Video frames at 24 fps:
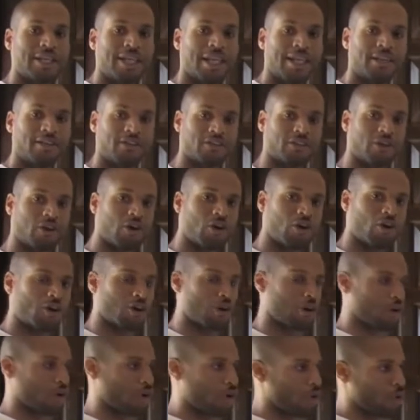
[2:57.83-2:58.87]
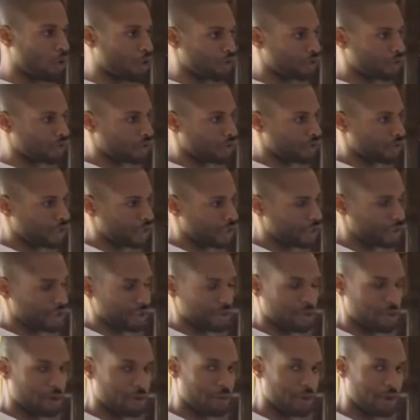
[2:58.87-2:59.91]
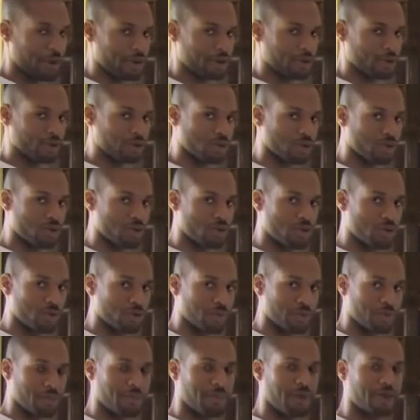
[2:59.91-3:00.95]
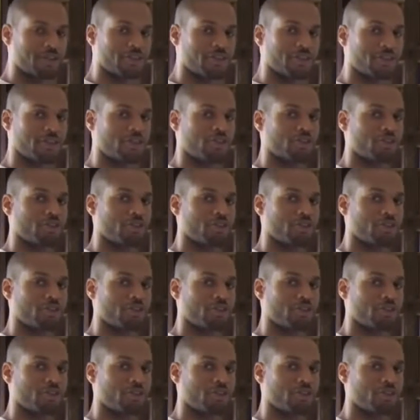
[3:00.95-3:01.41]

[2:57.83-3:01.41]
And so, of course, just as in your mother's womb, much of